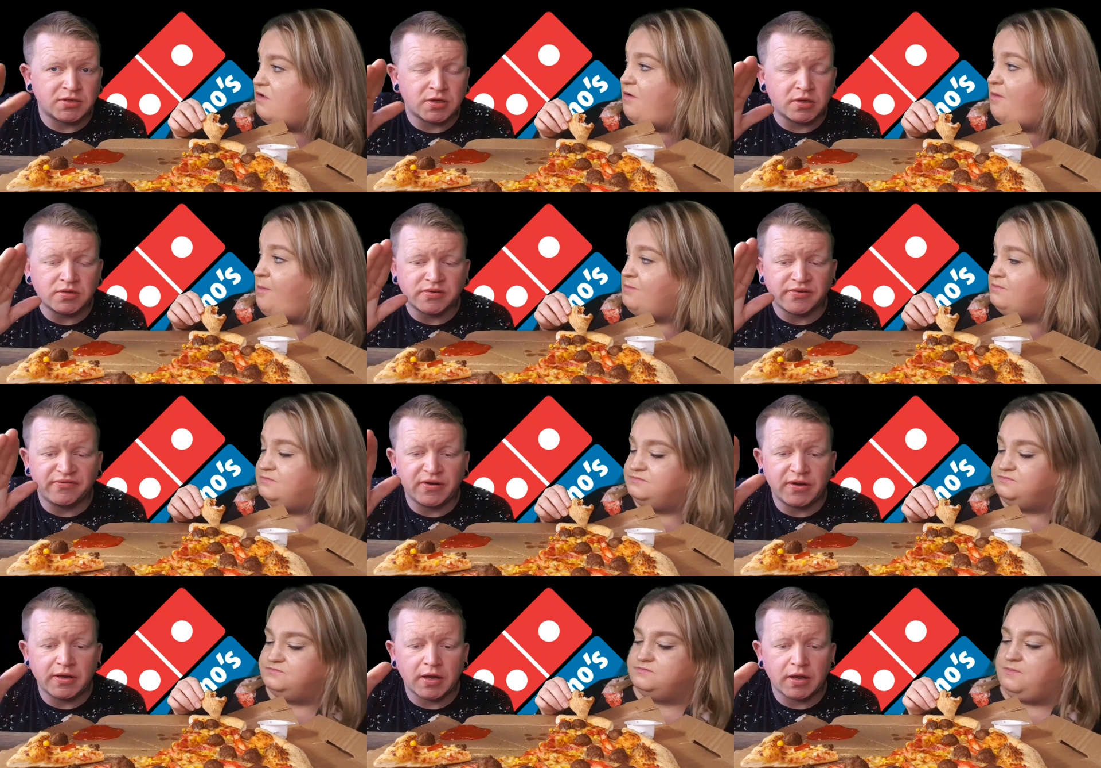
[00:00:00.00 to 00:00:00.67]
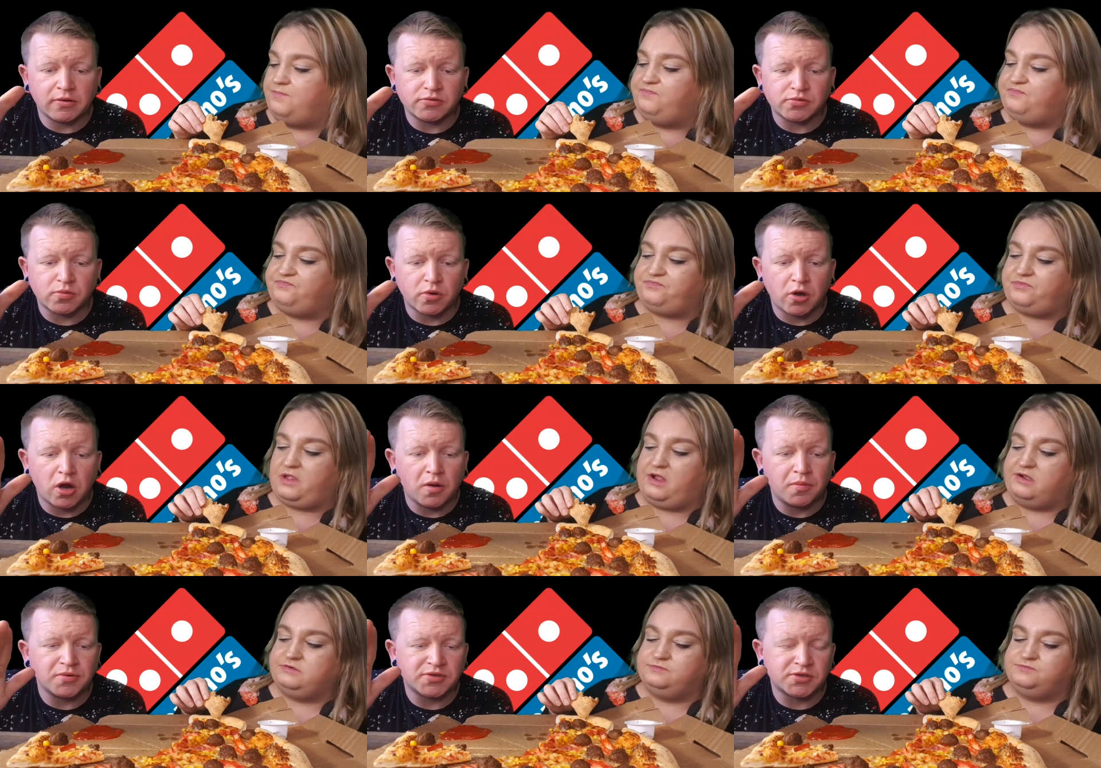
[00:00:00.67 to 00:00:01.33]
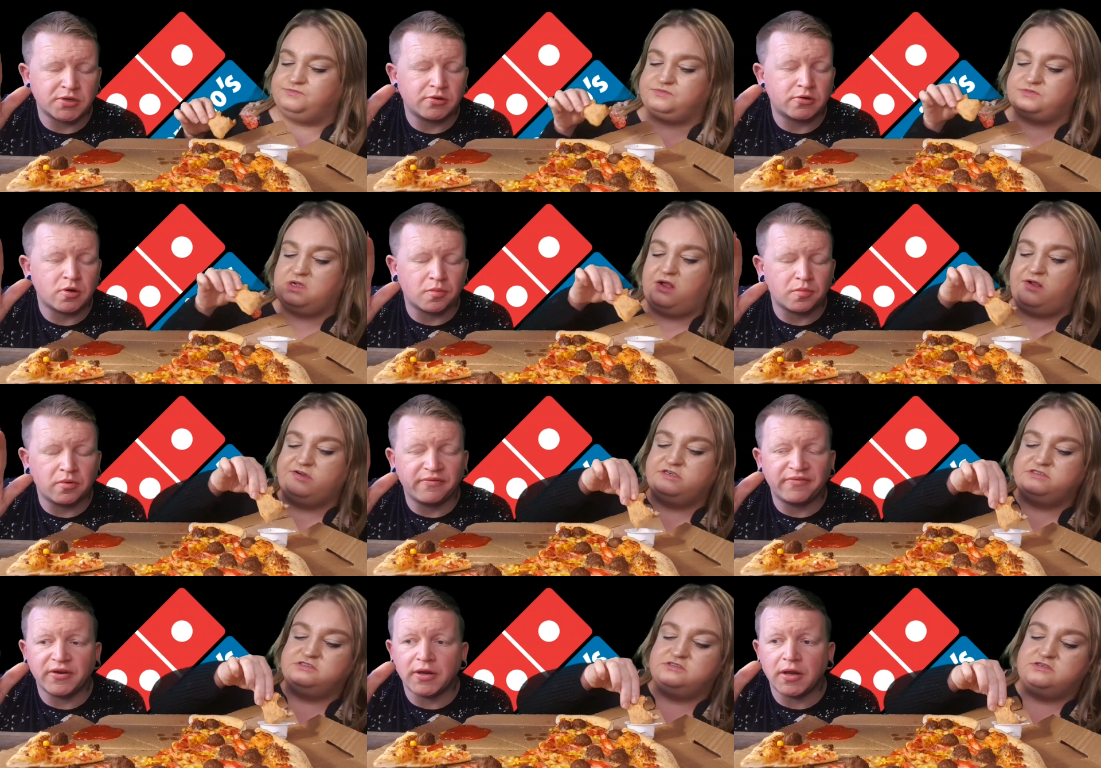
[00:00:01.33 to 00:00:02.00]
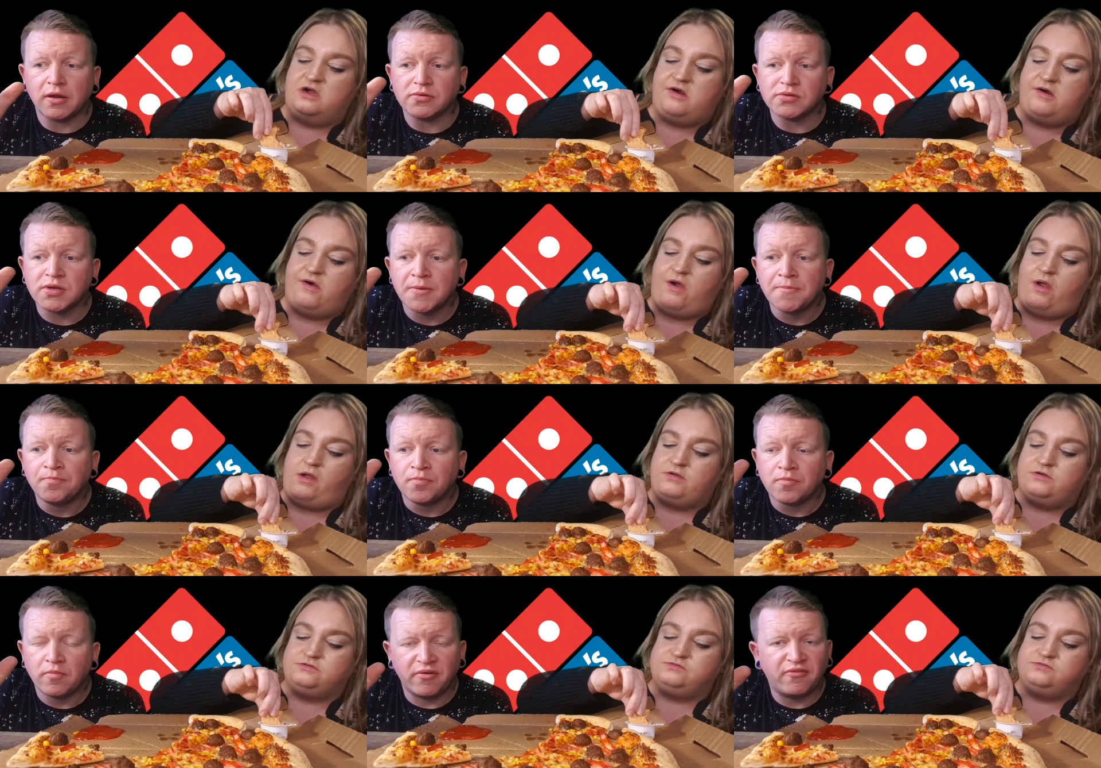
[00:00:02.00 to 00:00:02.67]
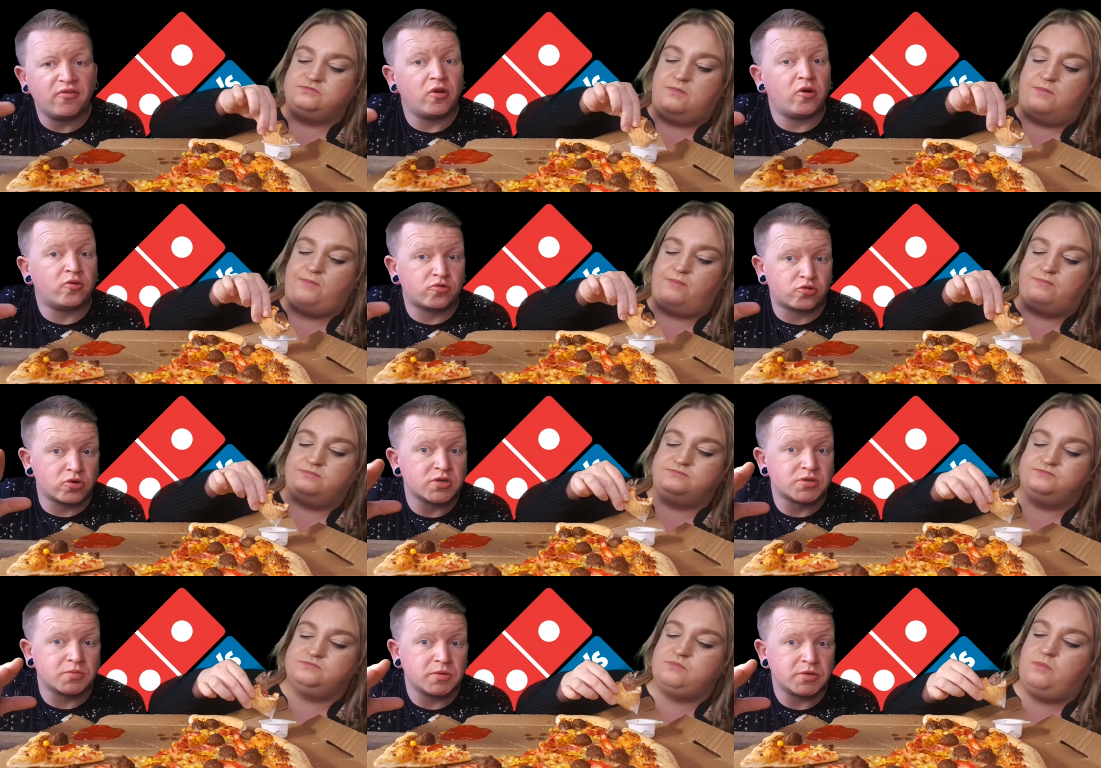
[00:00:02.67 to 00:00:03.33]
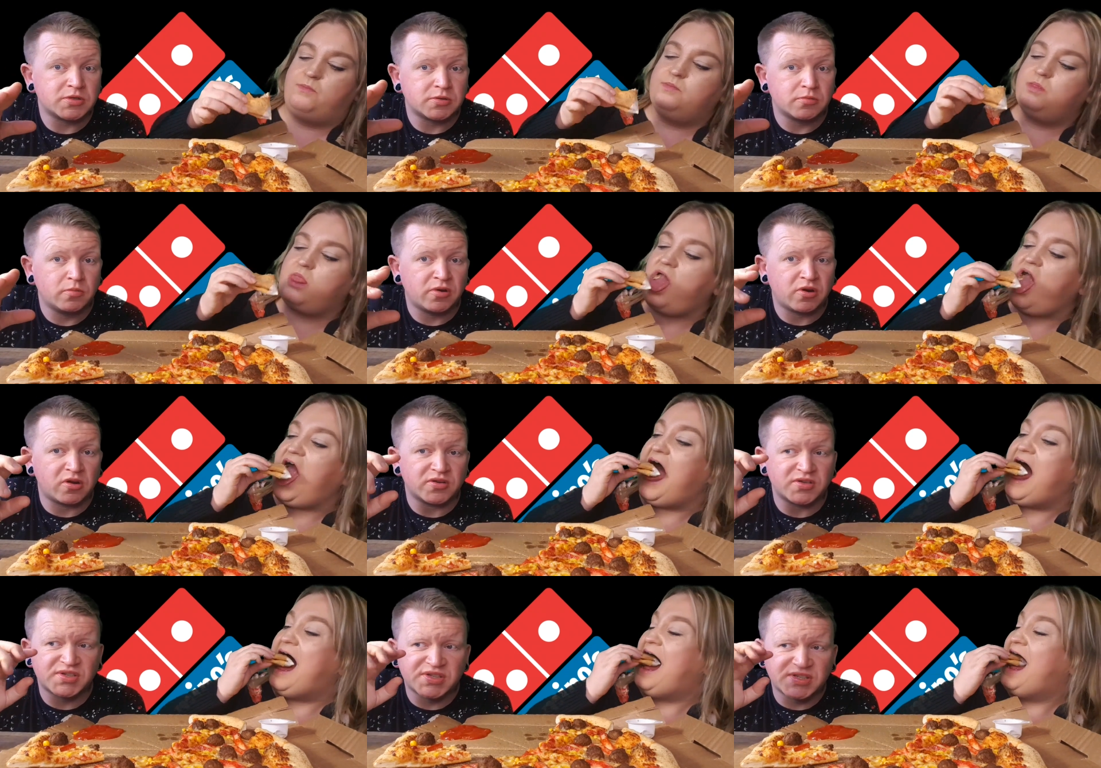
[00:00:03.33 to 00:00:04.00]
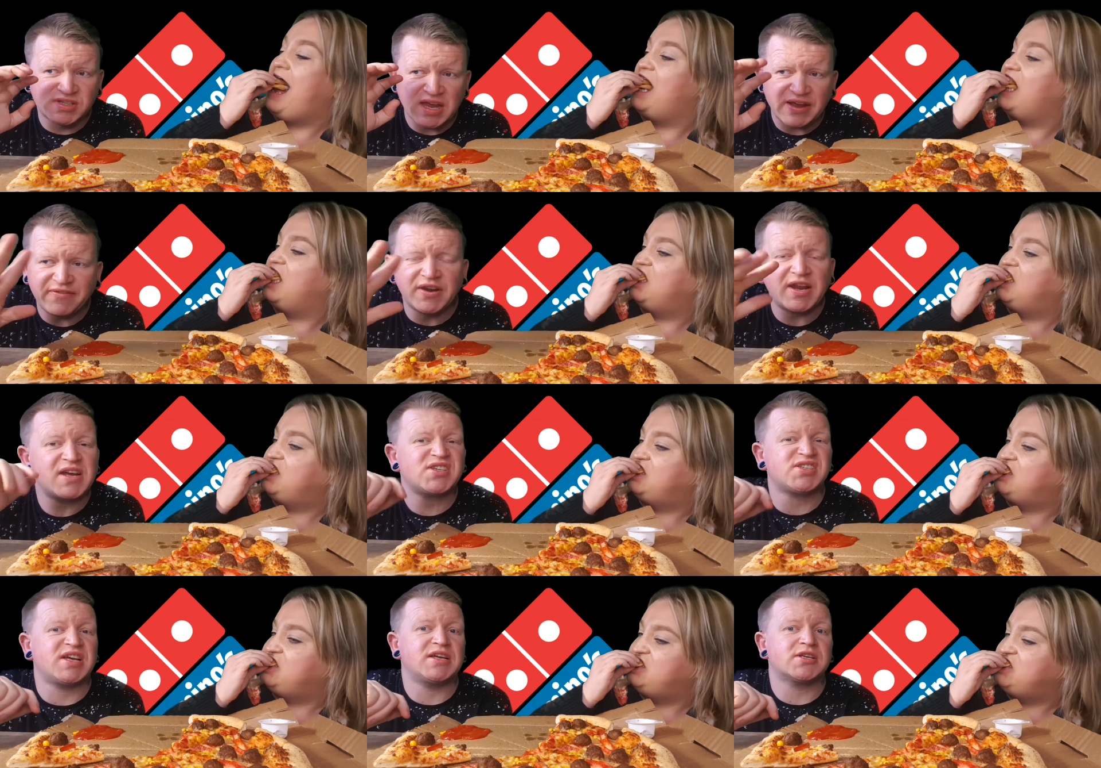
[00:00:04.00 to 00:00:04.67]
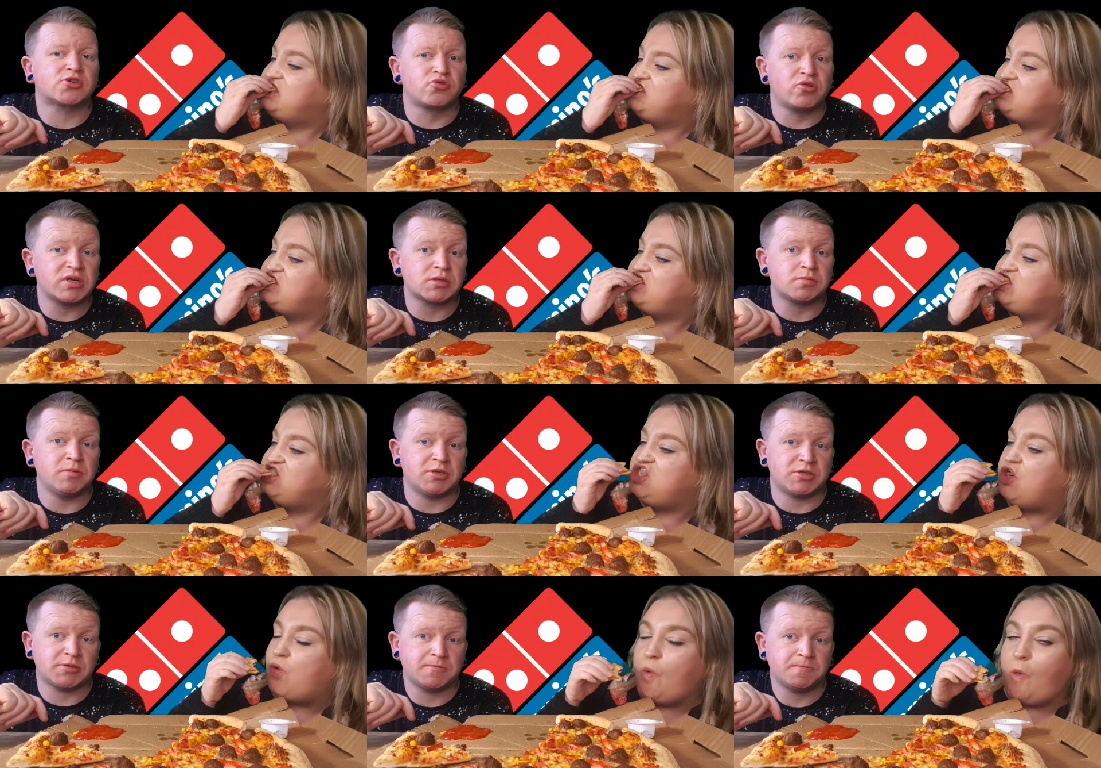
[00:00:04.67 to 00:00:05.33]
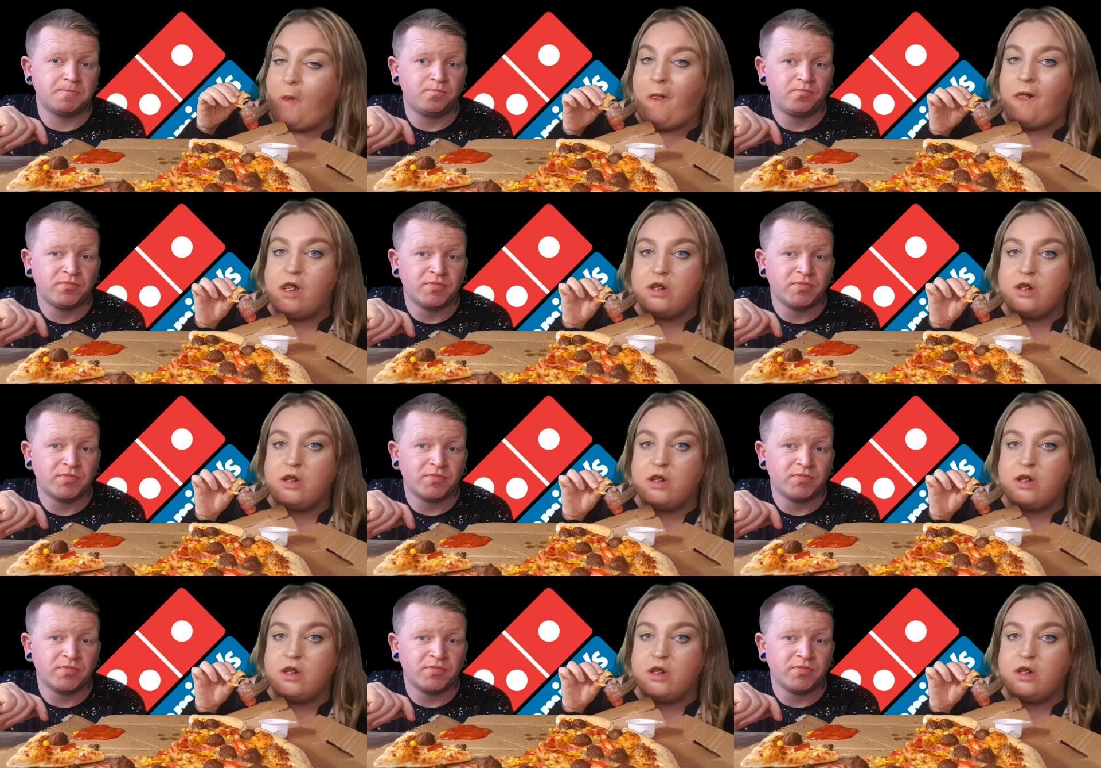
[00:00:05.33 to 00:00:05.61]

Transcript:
Speaker 1: in terms of videos. We're hoping to do a couple more videos before Christmas. We've got 7 days till it's Christmas.